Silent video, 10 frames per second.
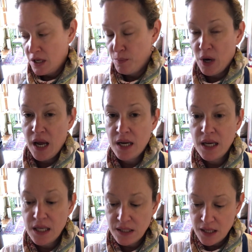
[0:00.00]
bread
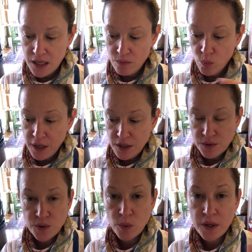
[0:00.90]
is that we
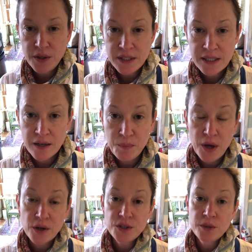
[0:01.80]
use oil instead of
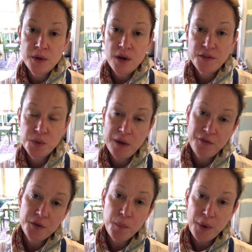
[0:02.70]
butter, so we don't have to wait
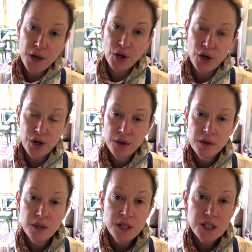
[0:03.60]
for the butter
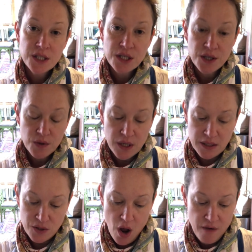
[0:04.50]
to
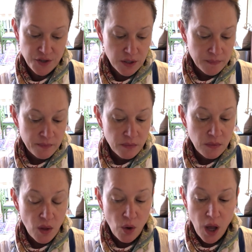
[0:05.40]
get soft.
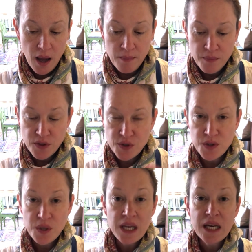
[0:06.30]
The
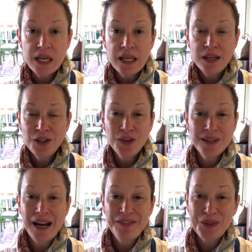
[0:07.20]
zucchini, you
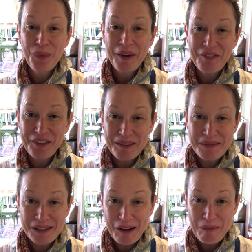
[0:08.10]
don't have to wait for them
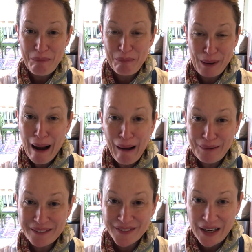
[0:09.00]
to go
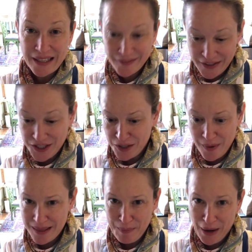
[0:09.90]
brown, right? In fact, you don't
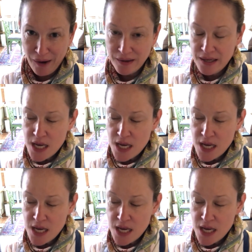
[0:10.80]
want them brown.